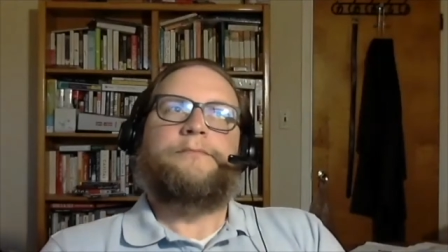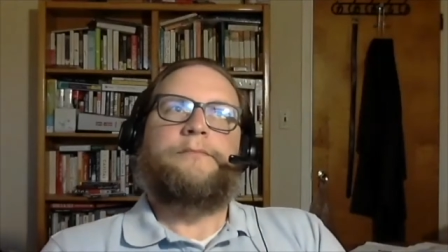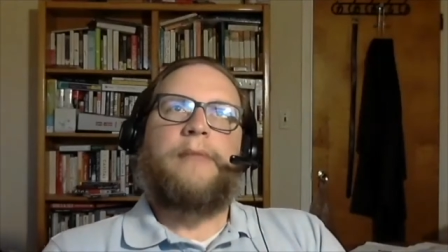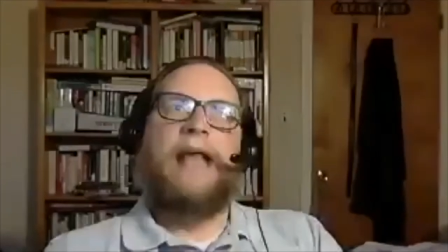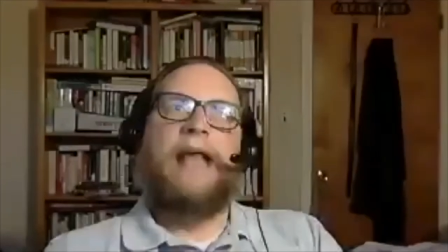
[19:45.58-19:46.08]

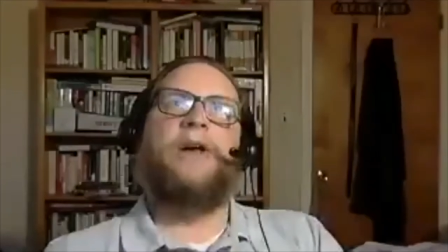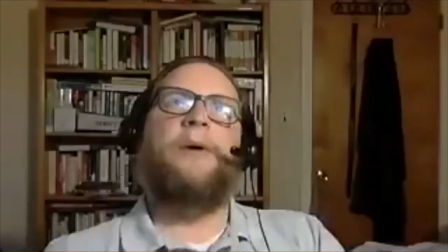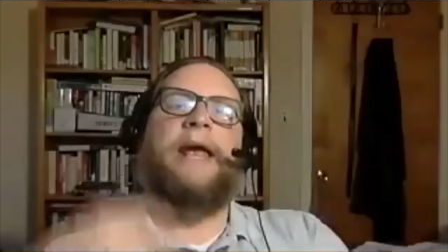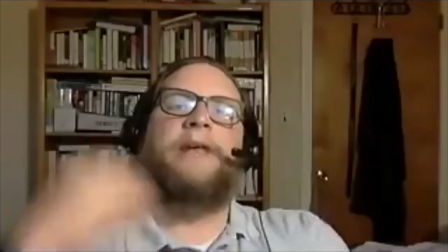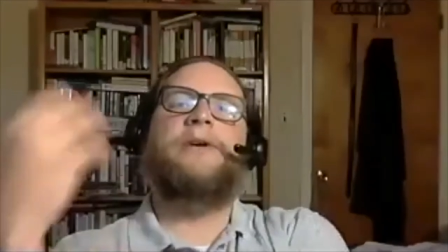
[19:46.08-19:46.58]
And so
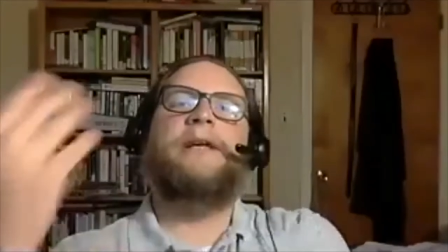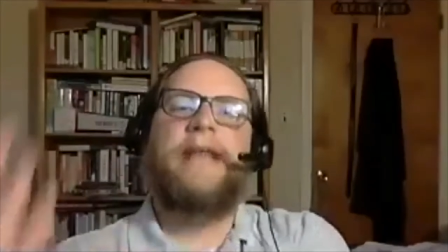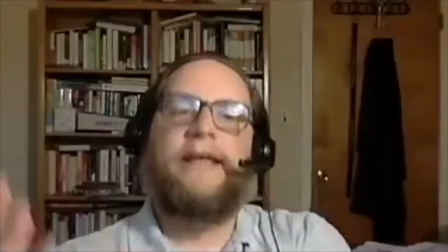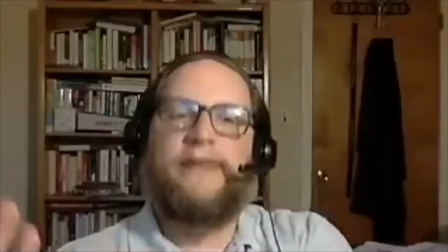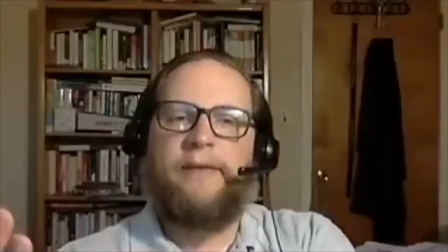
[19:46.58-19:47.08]
he's going to
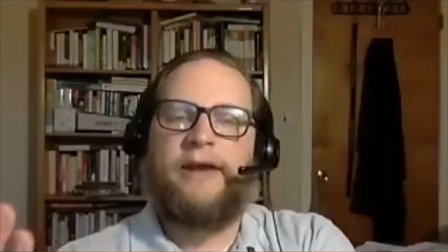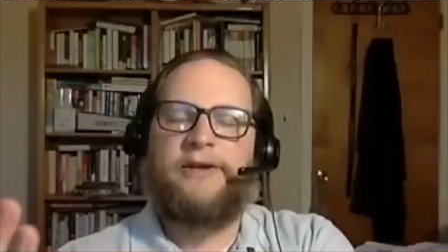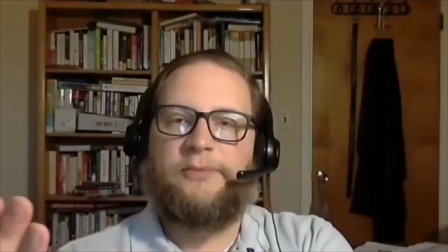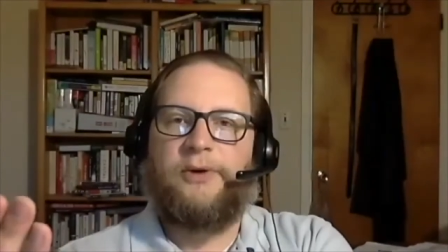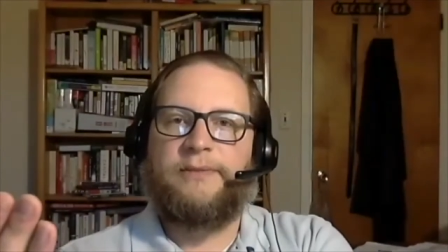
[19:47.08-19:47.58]
take that mantle
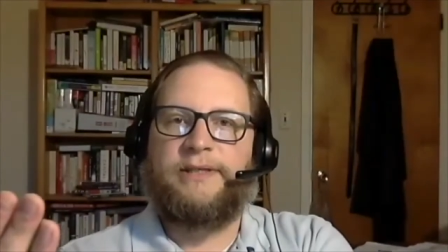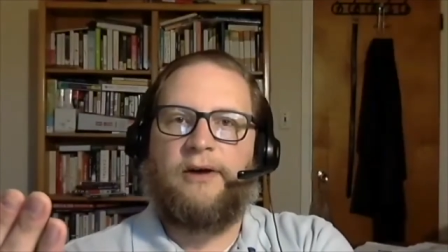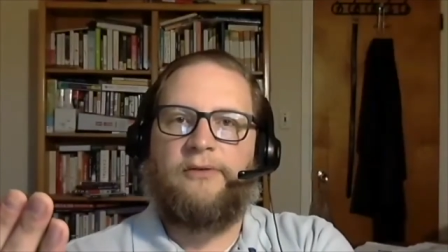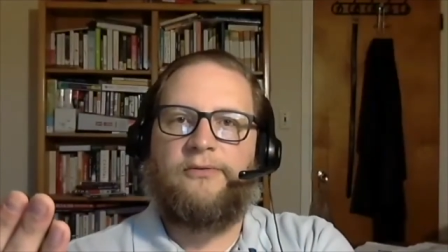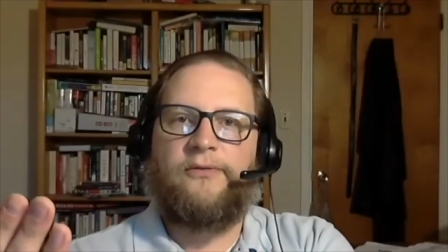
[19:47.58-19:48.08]
upon
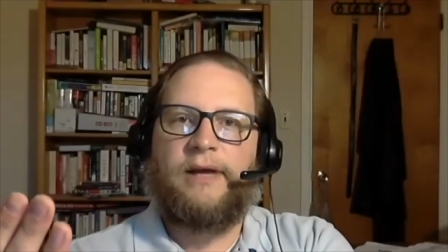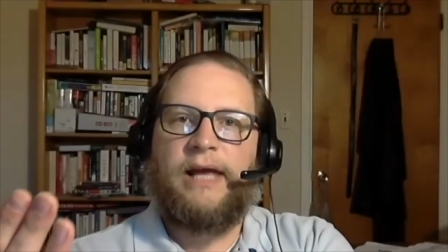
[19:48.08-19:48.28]
himself.